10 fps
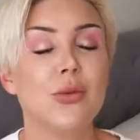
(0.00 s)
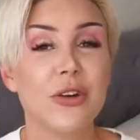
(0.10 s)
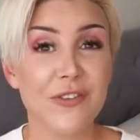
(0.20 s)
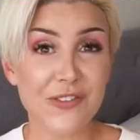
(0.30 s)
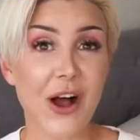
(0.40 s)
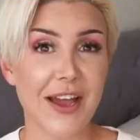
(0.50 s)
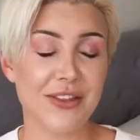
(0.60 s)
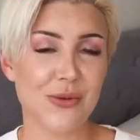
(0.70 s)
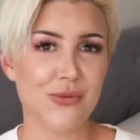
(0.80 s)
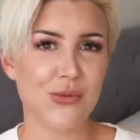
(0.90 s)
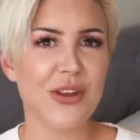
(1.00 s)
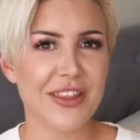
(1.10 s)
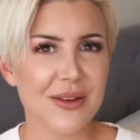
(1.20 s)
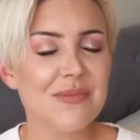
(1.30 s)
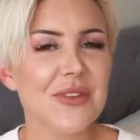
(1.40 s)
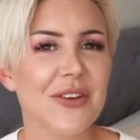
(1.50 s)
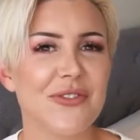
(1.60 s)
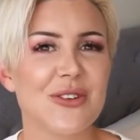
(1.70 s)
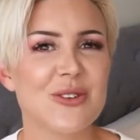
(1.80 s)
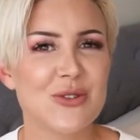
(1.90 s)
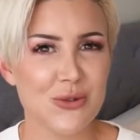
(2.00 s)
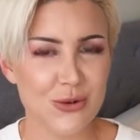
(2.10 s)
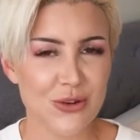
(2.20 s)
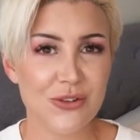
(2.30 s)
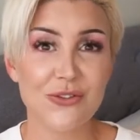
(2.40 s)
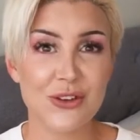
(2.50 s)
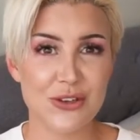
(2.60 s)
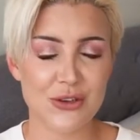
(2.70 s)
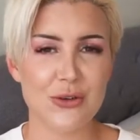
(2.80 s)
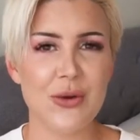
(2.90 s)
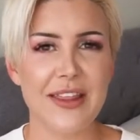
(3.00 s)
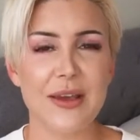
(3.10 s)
you want to find the rhythm that feels good for you. And